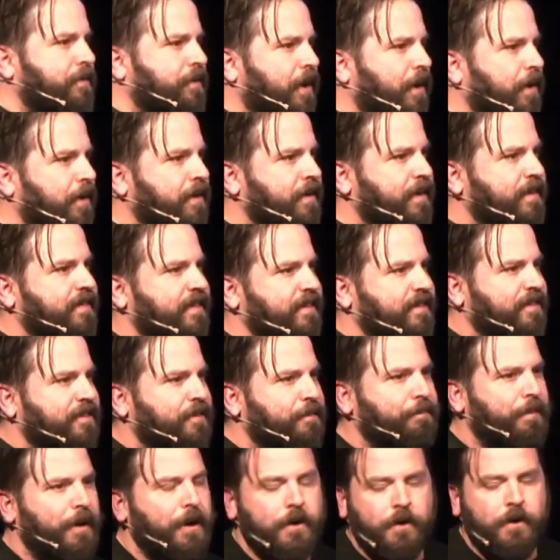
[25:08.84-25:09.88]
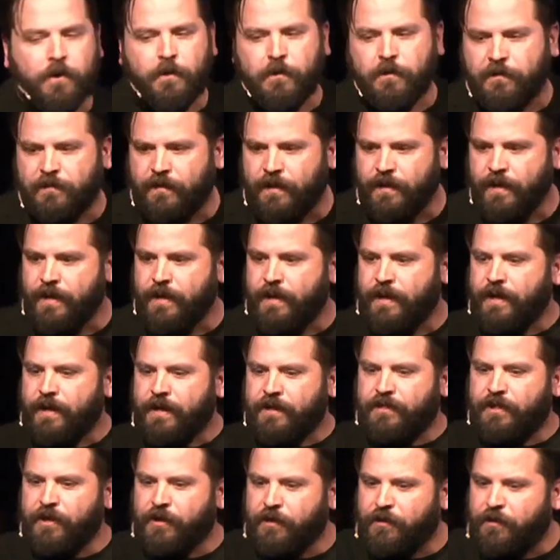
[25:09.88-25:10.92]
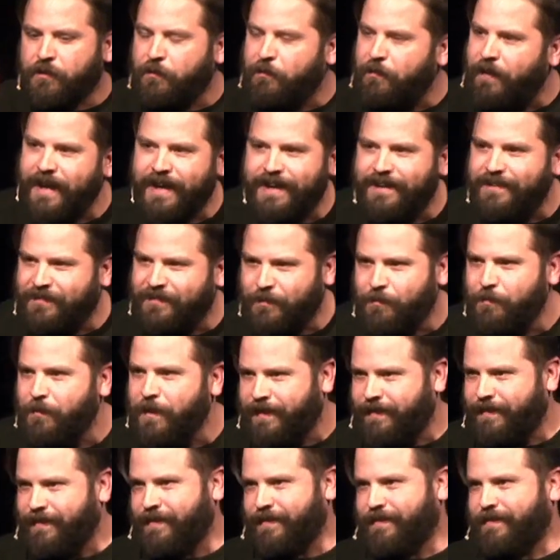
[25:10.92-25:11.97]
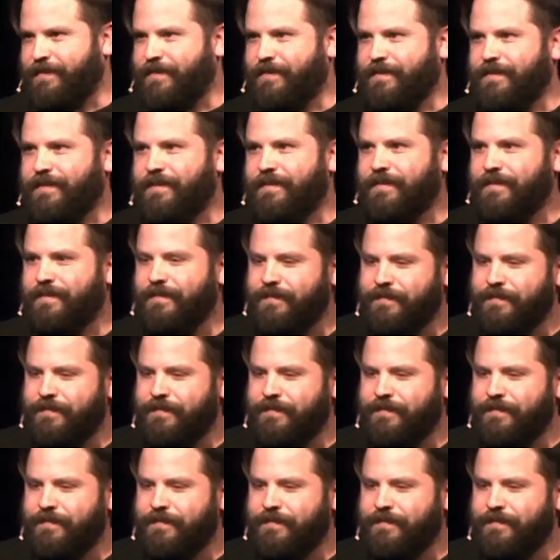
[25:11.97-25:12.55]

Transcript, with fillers: of darkness expose their greatest weakness.